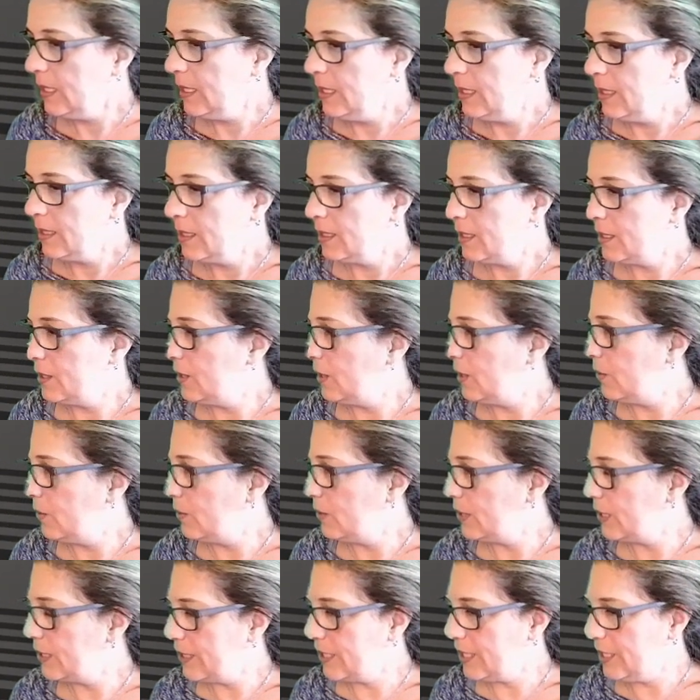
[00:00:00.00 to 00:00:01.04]

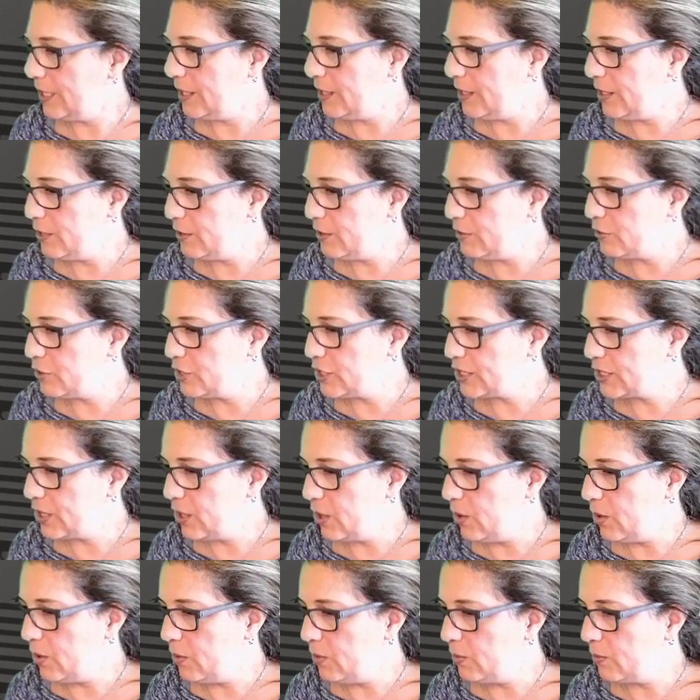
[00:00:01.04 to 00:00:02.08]
in here, you just
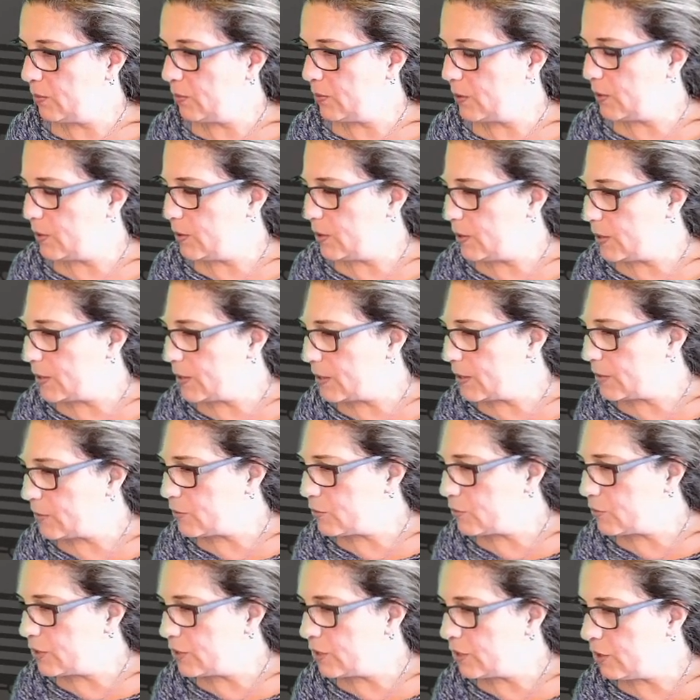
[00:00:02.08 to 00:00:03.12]
go to
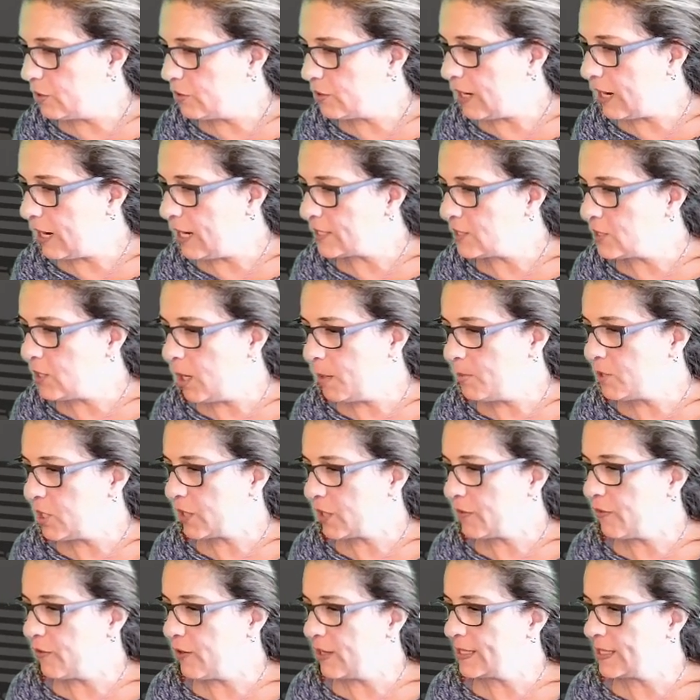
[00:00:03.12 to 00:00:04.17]
the note cards object
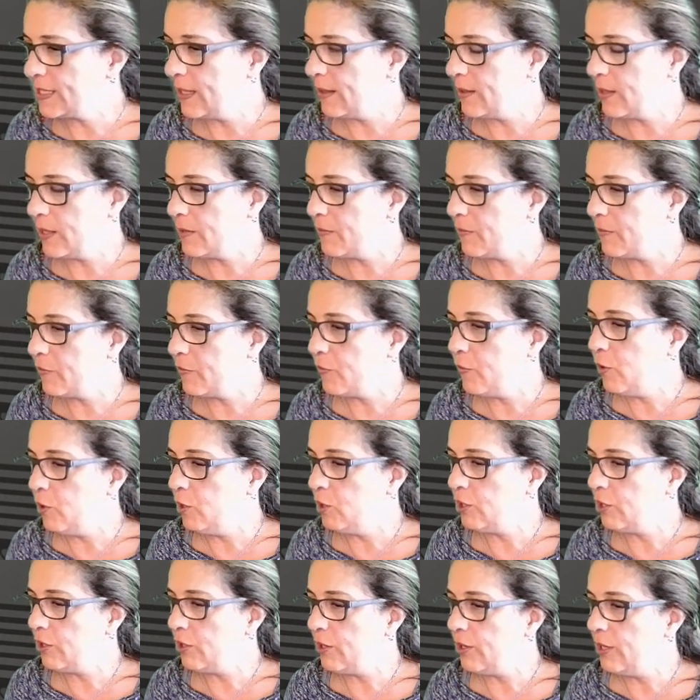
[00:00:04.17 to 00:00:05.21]
for a
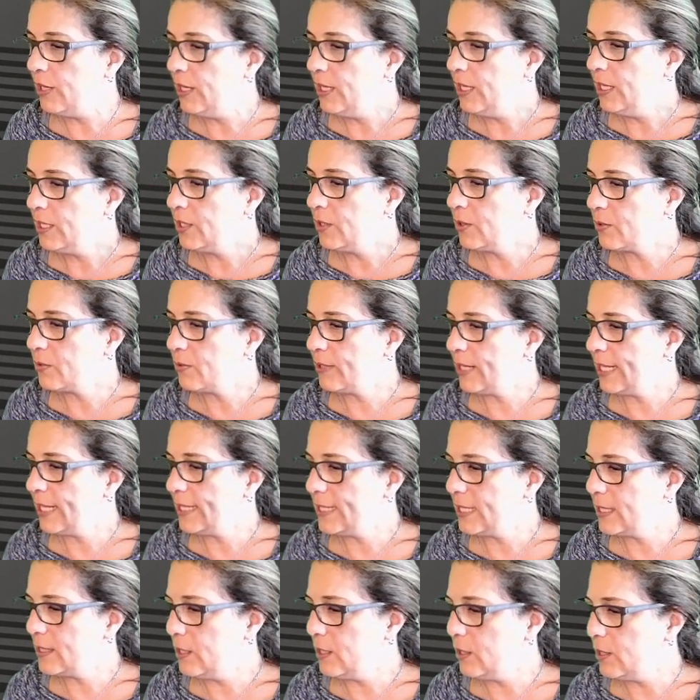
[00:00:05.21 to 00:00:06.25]
folder. You create
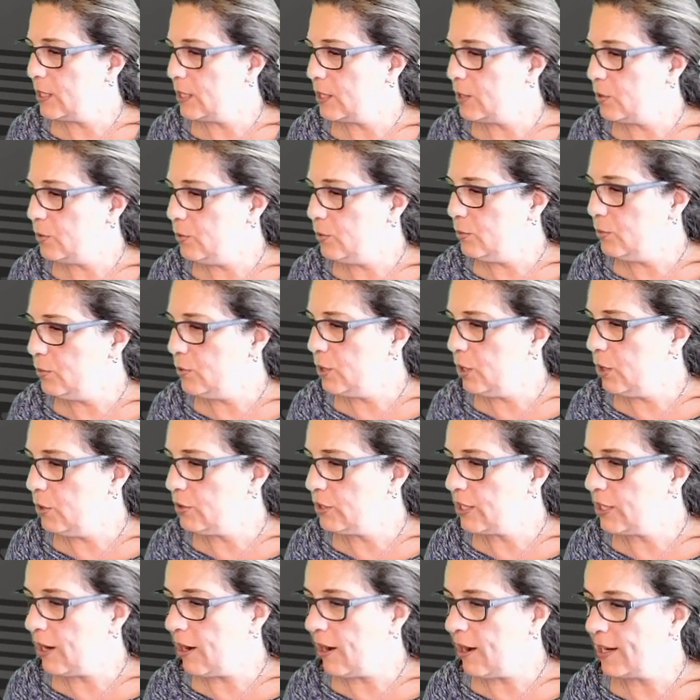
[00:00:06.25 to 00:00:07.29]
a new
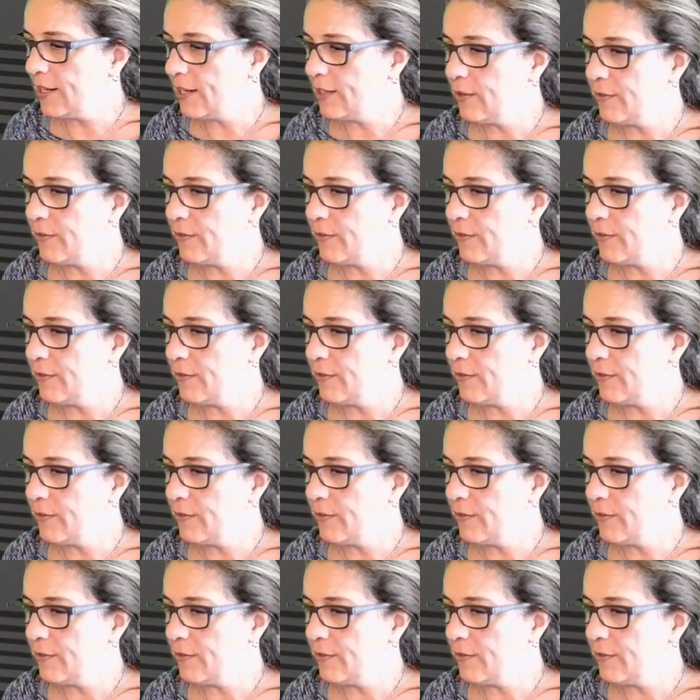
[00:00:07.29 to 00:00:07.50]
note card over